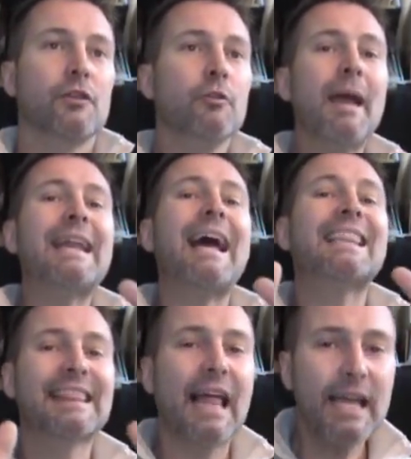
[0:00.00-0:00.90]
You may
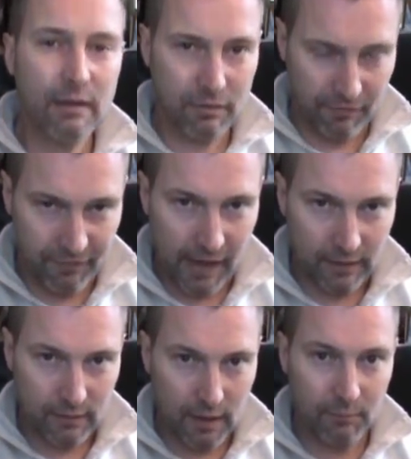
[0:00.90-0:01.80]
not like the
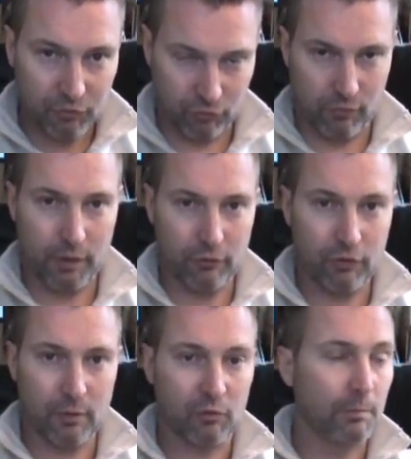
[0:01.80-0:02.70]
fact I'm destroying your
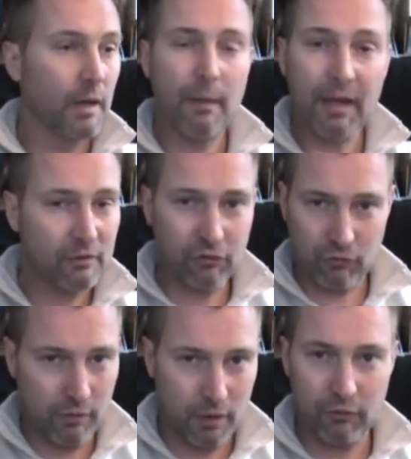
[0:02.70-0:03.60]
dreams, but I'm not
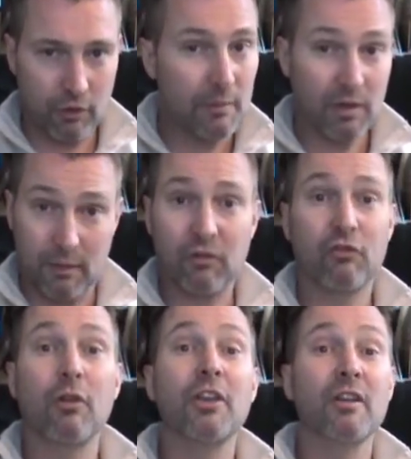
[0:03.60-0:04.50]
destroying your dreams. I'm
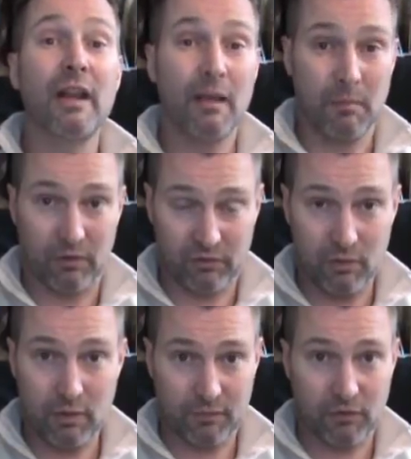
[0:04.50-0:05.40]
destroying your nightmares
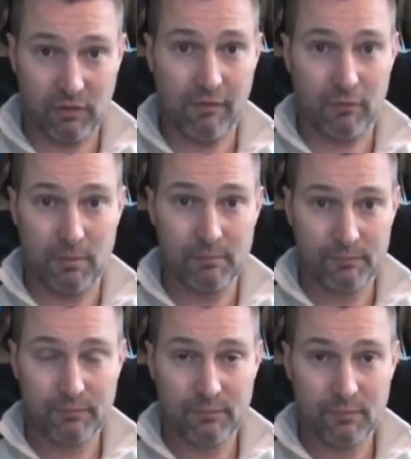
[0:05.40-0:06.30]
so you don't have to suffer them,
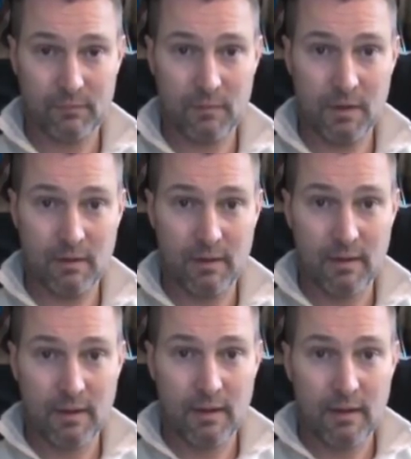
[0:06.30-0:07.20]
right?
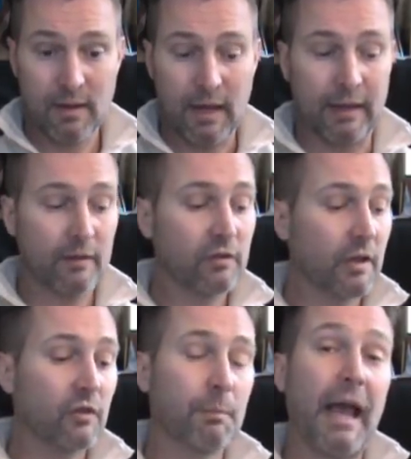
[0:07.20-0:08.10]
And this
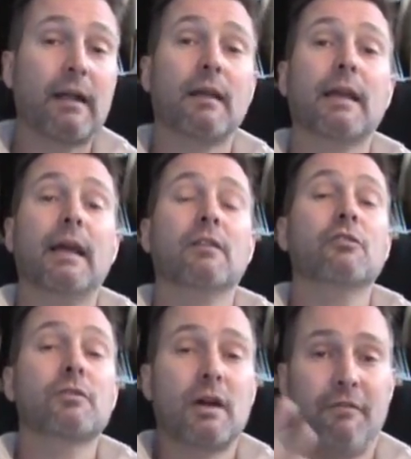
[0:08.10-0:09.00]
gets it back again
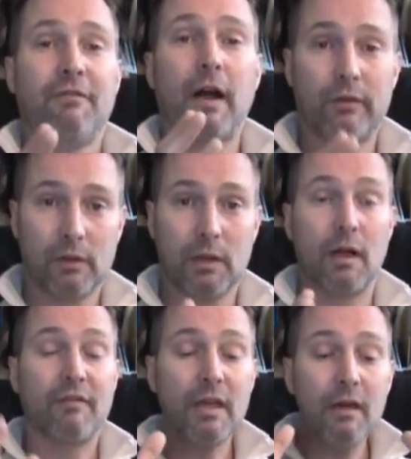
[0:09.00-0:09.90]
to tough fatherly love.